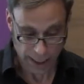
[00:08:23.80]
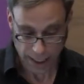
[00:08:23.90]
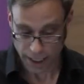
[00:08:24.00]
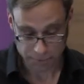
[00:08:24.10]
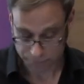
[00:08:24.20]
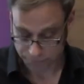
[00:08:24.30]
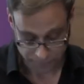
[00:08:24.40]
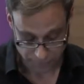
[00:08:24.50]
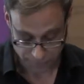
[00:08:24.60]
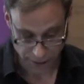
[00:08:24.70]

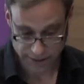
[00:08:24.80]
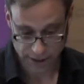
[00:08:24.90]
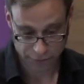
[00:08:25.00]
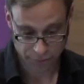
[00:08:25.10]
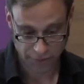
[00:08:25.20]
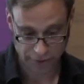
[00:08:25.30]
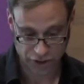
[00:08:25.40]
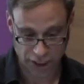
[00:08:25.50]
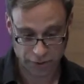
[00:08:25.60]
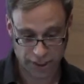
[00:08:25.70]
I start from a very
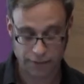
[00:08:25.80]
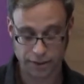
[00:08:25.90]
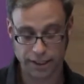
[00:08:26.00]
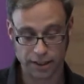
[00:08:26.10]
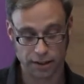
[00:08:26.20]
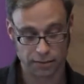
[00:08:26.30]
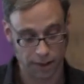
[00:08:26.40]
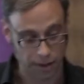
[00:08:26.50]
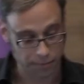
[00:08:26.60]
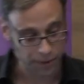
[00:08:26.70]
general level here.
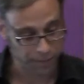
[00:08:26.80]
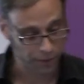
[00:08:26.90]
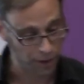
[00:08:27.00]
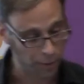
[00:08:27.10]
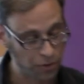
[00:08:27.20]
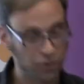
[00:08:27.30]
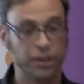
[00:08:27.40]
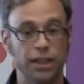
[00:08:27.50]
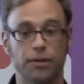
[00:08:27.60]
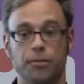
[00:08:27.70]
I wanted to
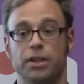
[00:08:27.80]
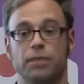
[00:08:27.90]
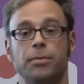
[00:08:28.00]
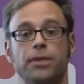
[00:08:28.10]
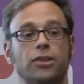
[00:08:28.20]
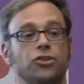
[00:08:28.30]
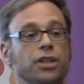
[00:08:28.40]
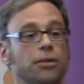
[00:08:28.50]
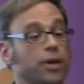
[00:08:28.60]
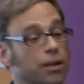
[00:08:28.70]
hear
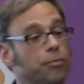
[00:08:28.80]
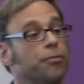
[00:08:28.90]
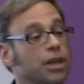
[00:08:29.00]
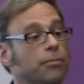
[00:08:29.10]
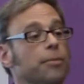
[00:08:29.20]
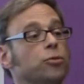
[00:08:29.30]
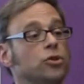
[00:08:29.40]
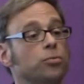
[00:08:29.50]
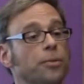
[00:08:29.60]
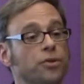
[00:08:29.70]
whether my
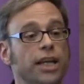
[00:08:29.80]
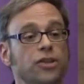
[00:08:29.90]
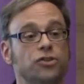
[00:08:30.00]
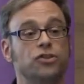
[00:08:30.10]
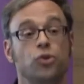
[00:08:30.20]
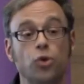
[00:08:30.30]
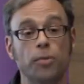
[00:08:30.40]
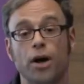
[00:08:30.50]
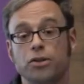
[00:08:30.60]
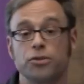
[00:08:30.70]
two populations knew
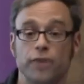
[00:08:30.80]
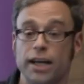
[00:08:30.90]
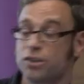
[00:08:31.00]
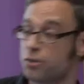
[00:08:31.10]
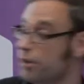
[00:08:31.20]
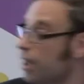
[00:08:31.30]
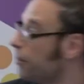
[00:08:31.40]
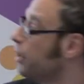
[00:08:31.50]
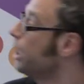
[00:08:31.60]
about WriteToThem.